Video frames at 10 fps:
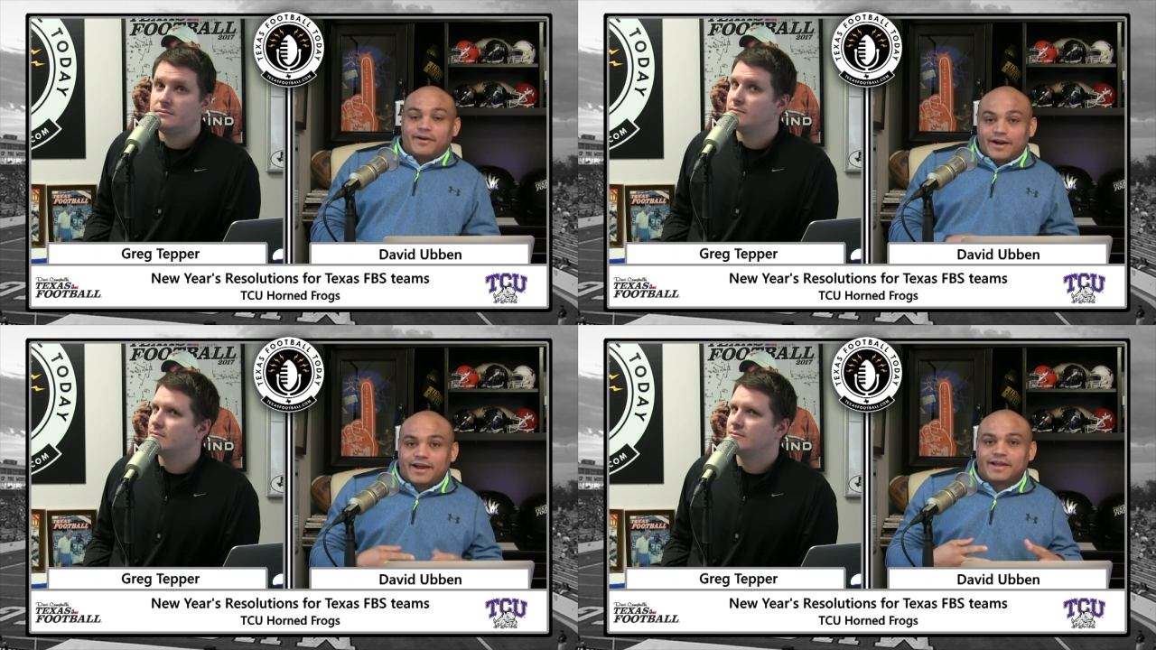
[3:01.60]

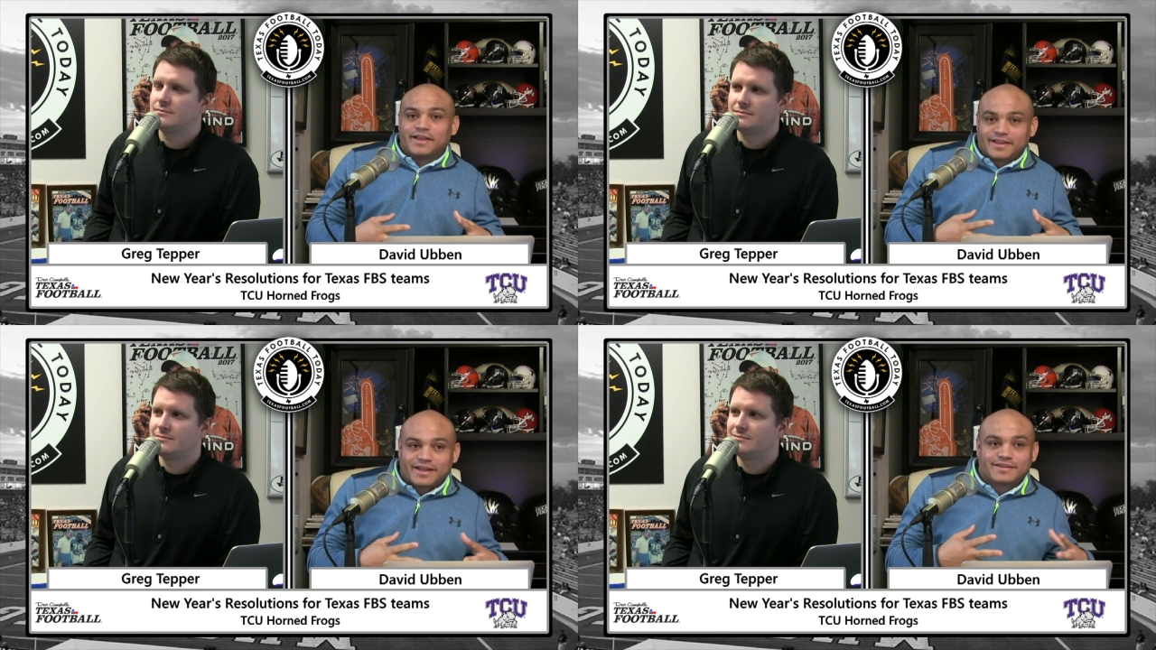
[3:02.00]
Speaker 1: right,
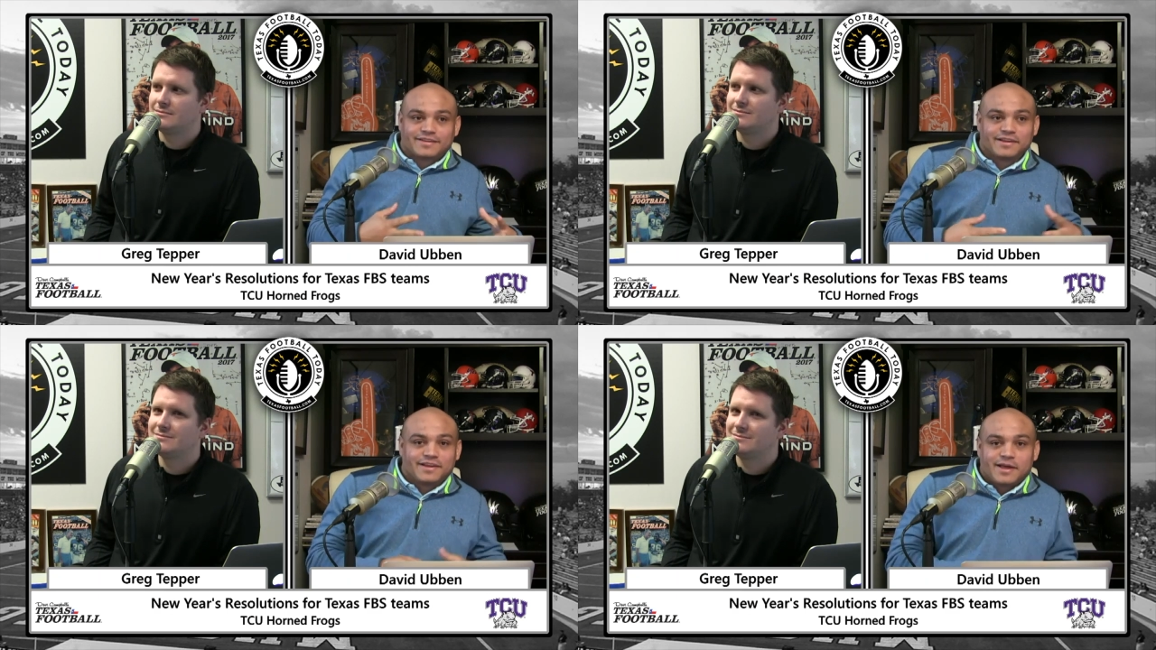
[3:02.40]
like
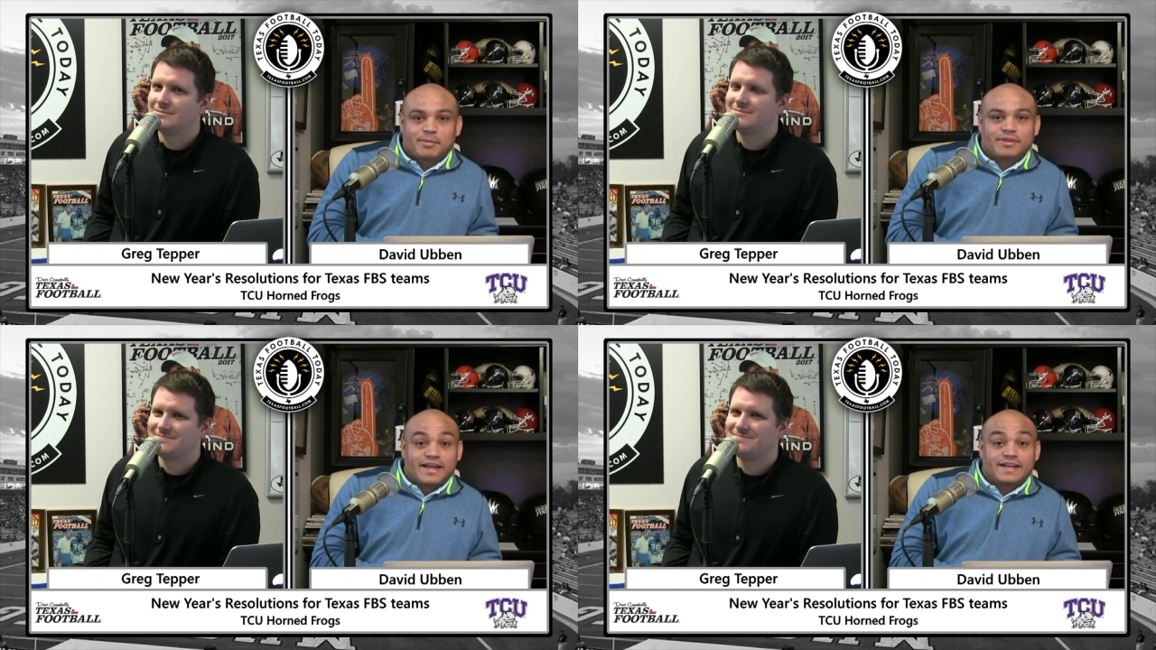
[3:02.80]
that's
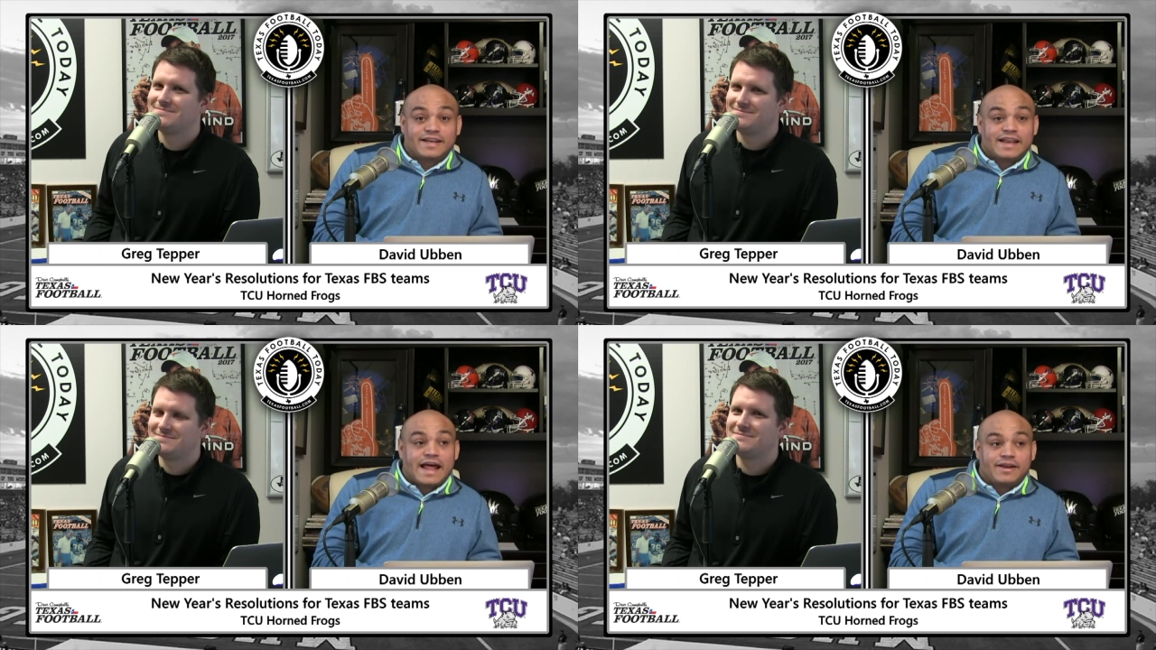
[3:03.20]
but they
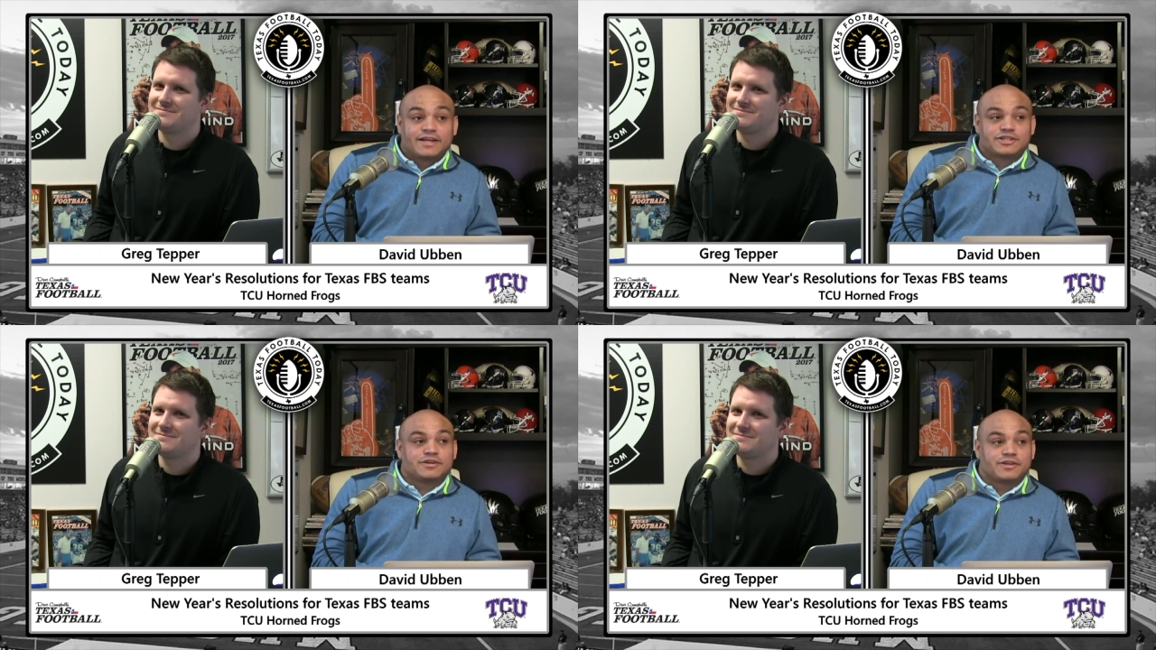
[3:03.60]
now
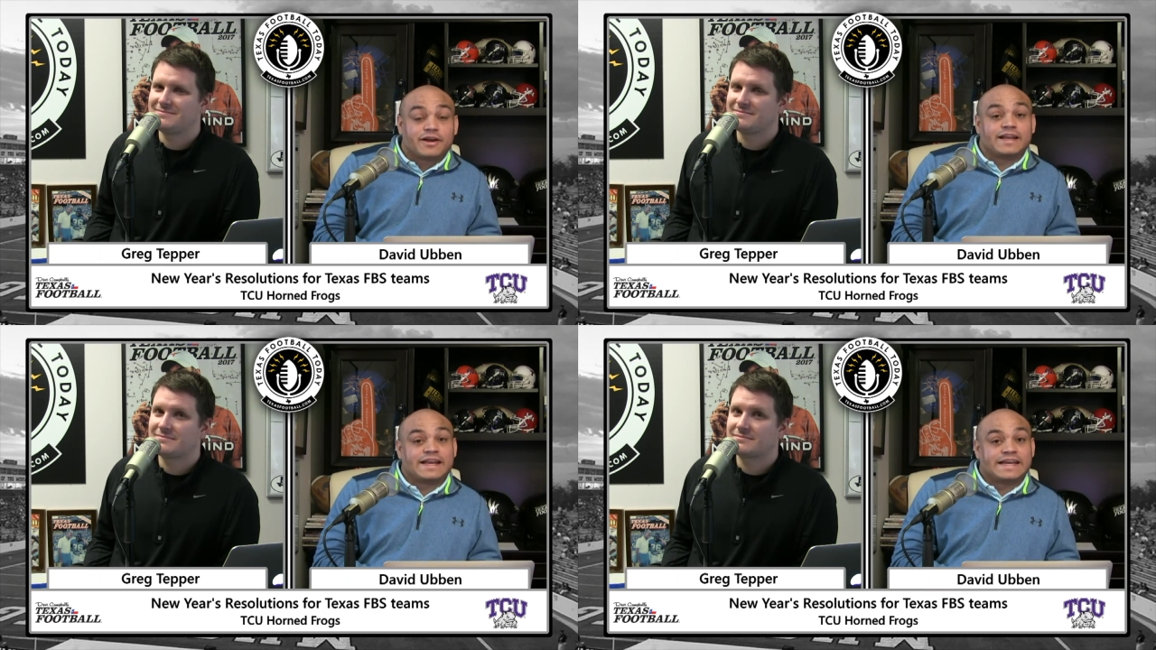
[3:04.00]
next year they're
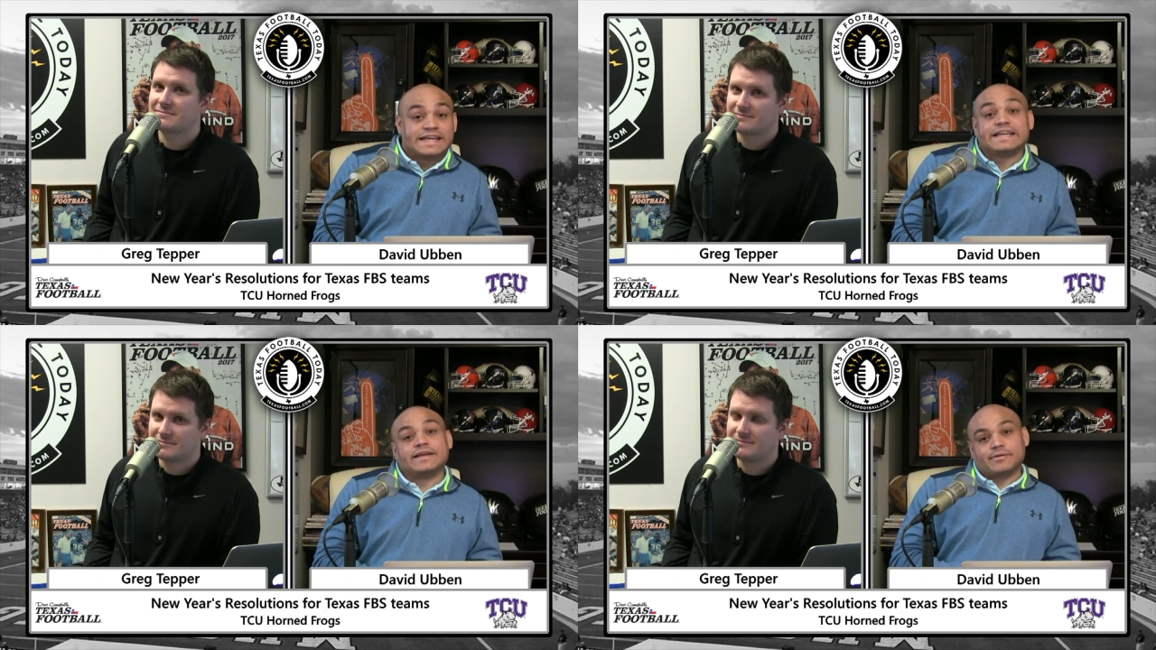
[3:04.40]
going to
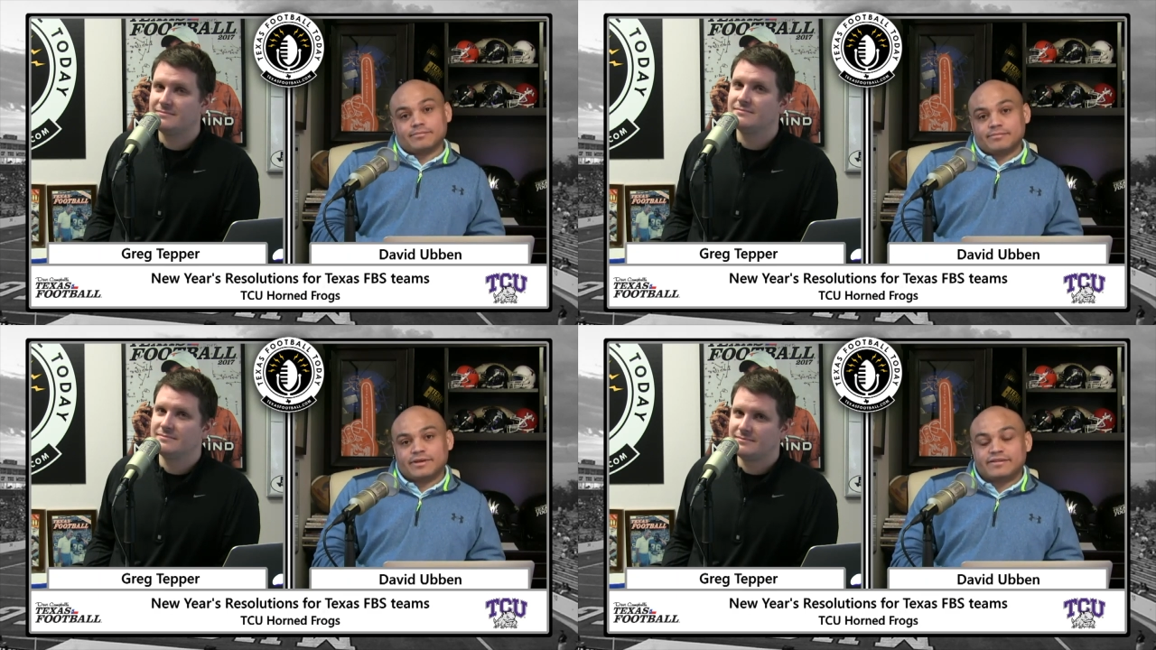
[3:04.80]
need him.
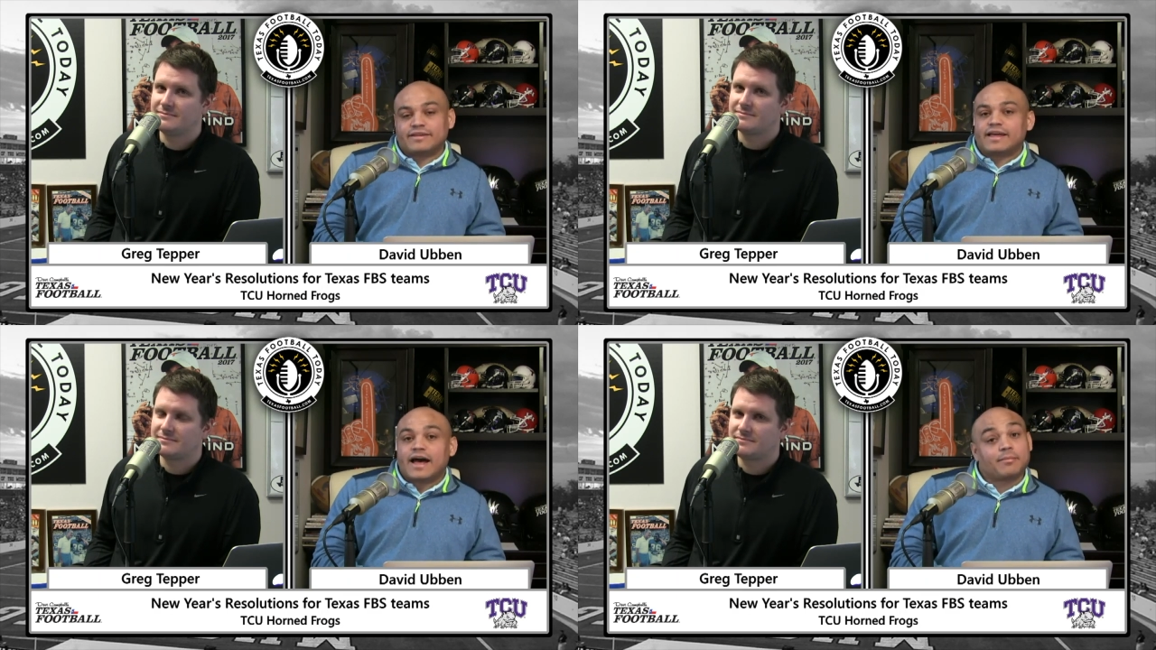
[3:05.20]
Mm-hmm. He's
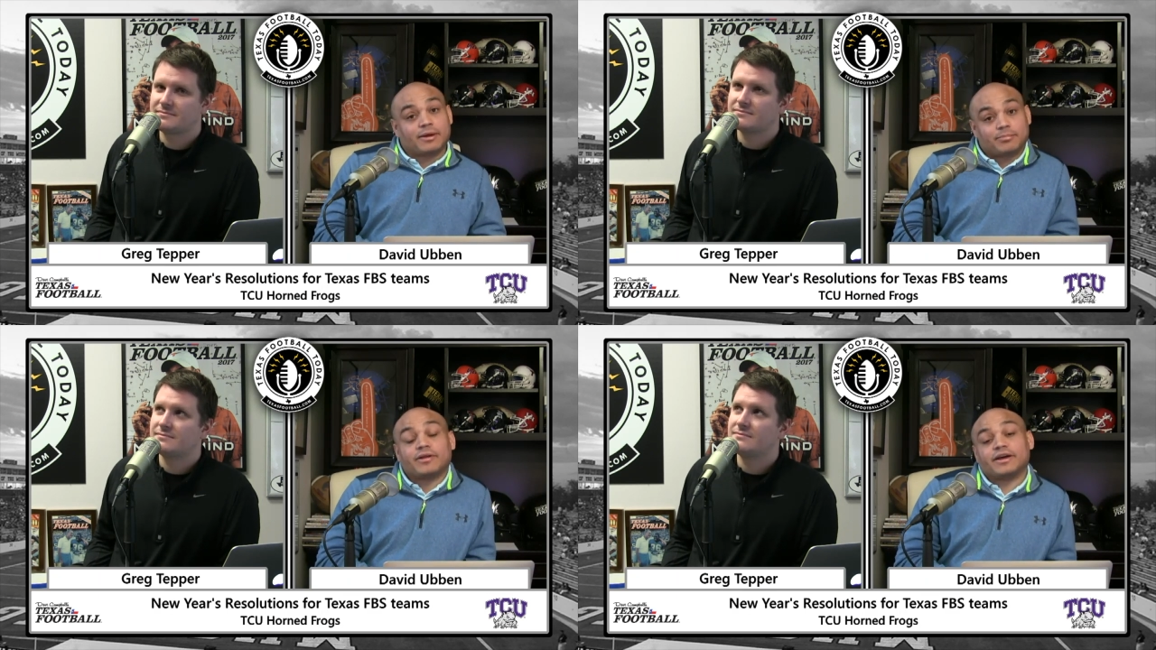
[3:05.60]
got to
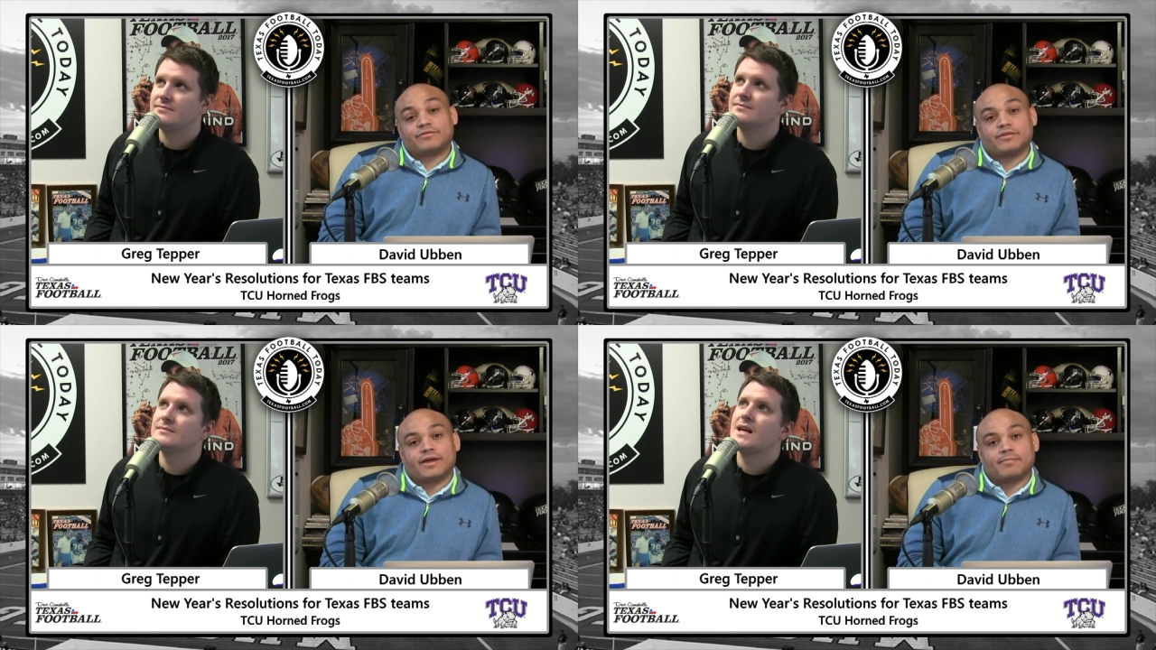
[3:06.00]
make plays
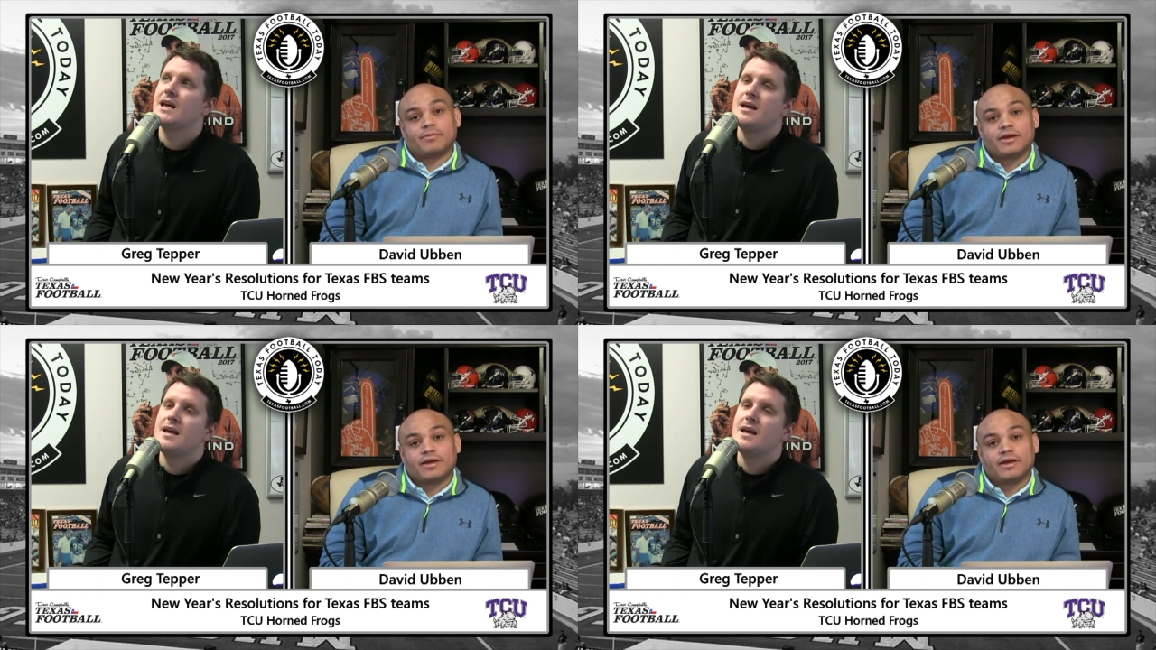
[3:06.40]
for them.